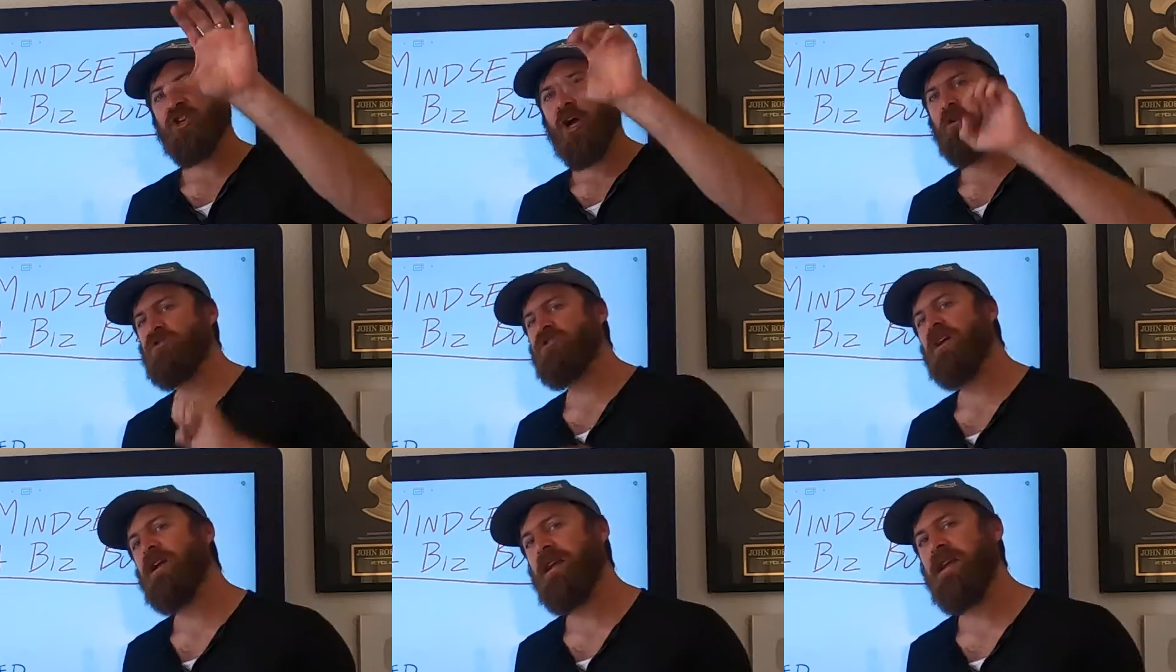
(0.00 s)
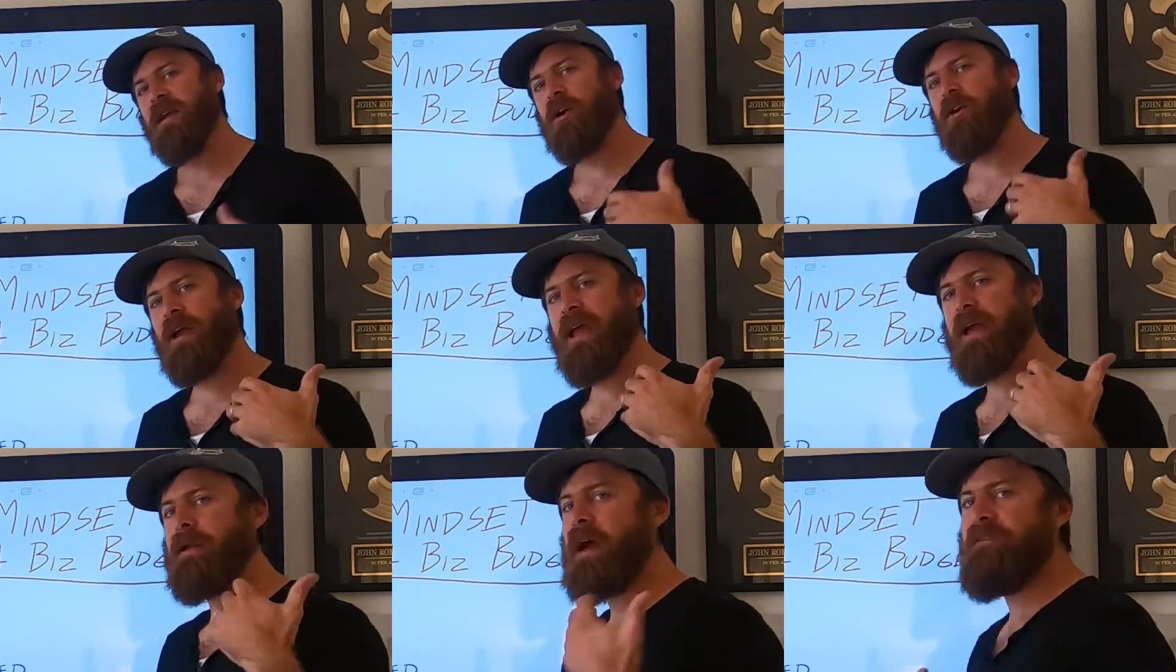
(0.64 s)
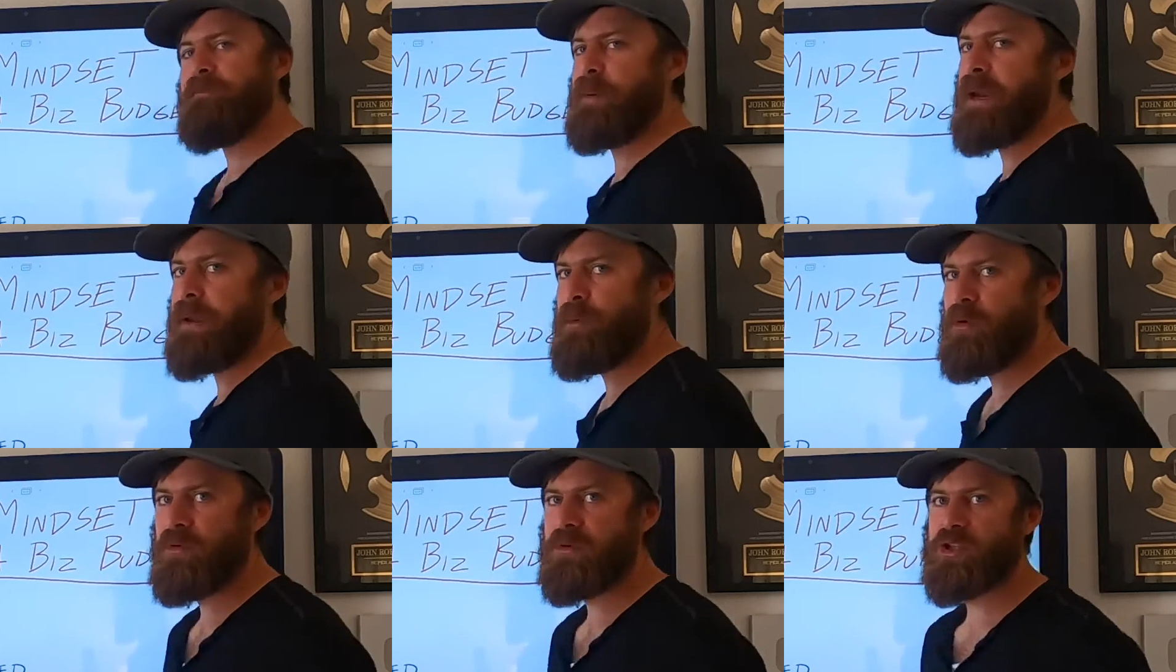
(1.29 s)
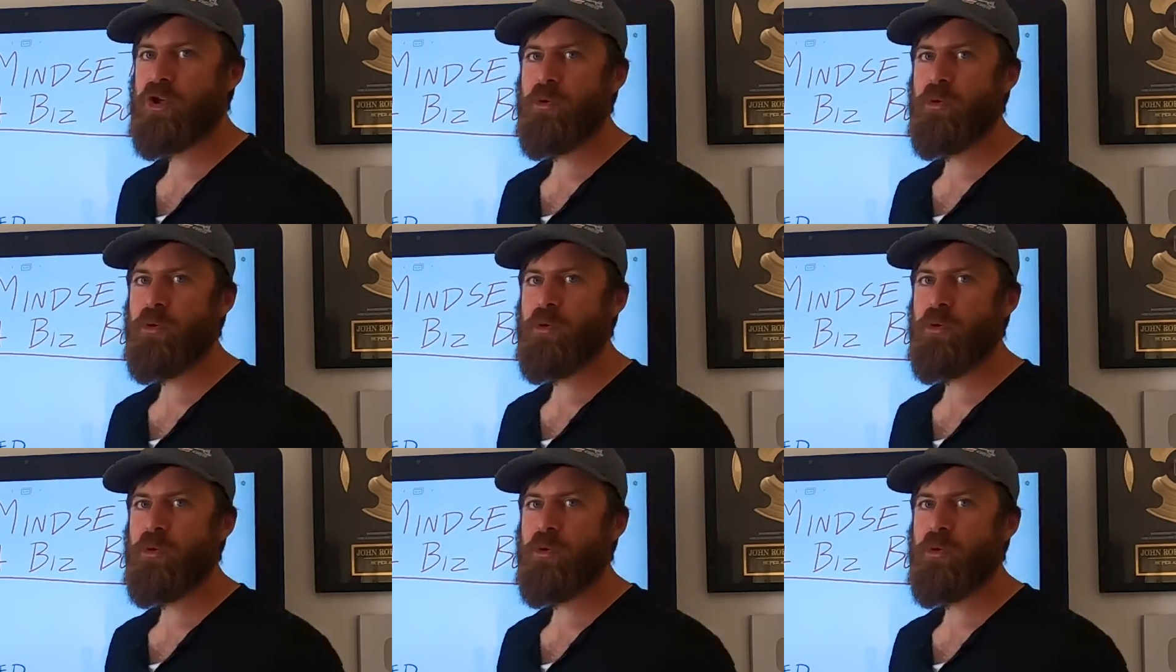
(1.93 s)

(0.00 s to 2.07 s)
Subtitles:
Hey, John Crestani here, and I've been able